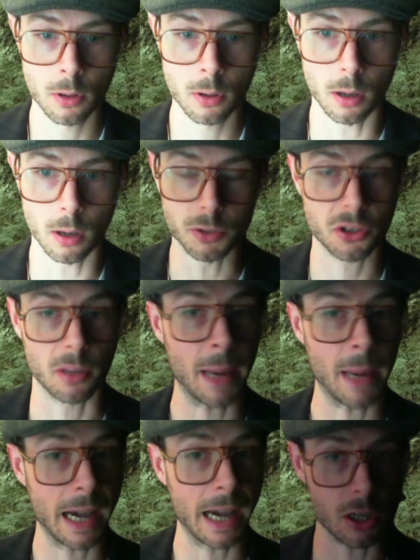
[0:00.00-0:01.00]
of just a
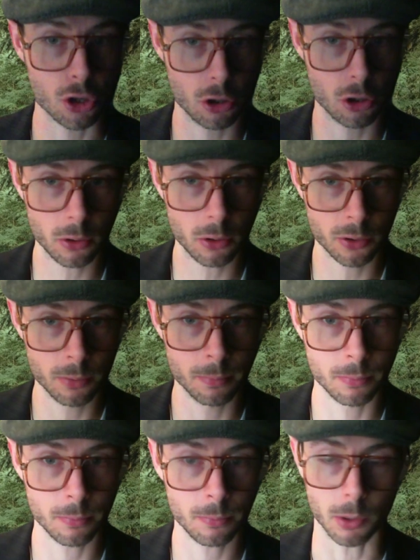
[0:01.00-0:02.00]
padded shirt.
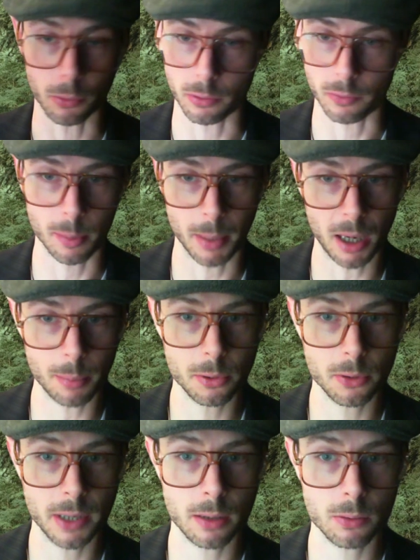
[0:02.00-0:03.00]
Those are very
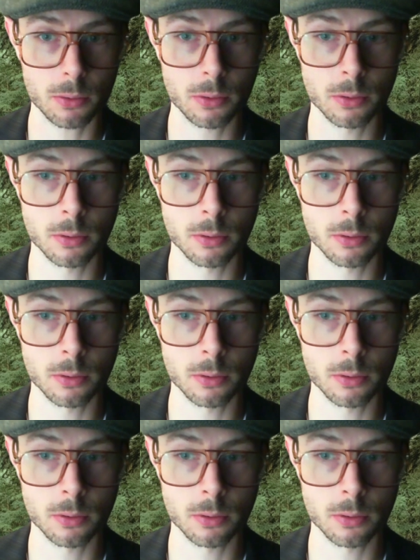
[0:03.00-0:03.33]
popular now,